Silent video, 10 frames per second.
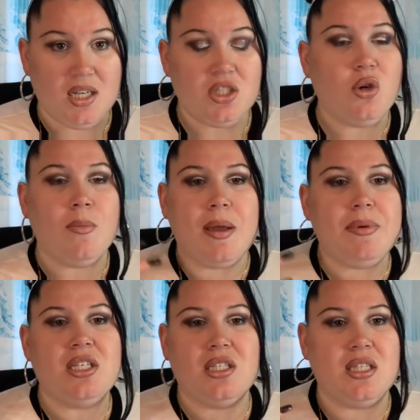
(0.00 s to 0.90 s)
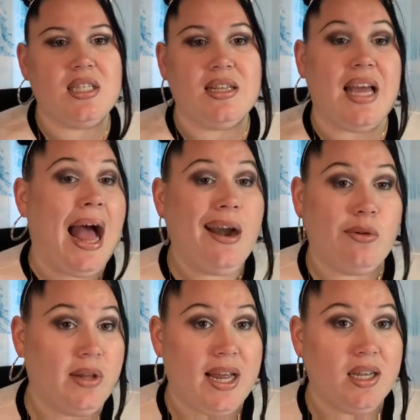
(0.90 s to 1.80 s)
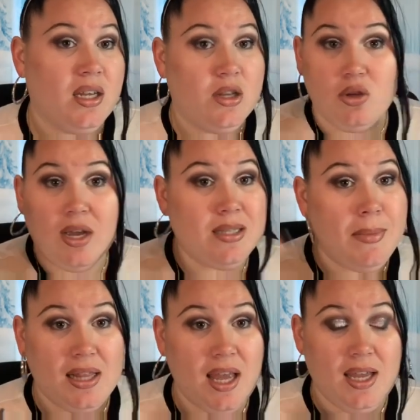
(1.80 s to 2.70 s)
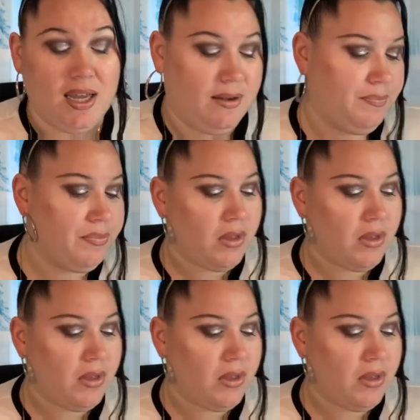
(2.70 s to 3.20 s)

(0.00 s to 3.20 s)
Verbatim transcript: So it might be just a scent that I don't like. You guys might like it.